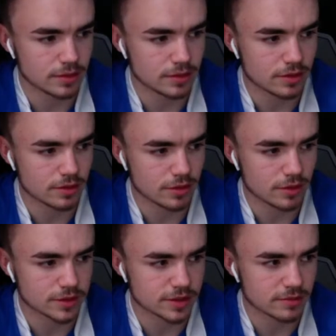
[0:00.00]

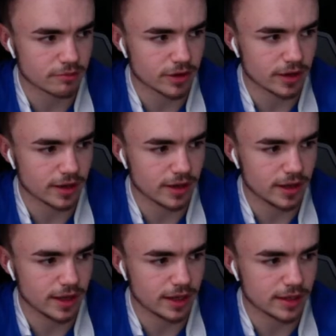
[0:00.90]
Doncaster can bring it clear.
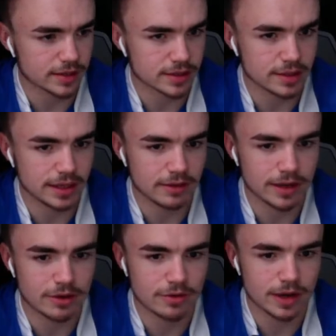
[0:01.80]
It is
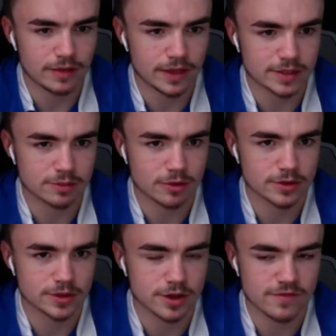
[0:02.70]
0-0 in this one
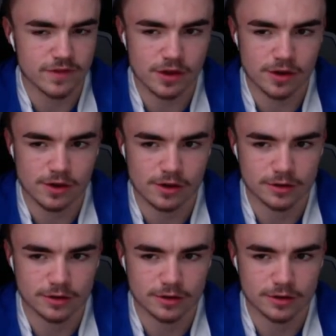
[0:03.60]
so far.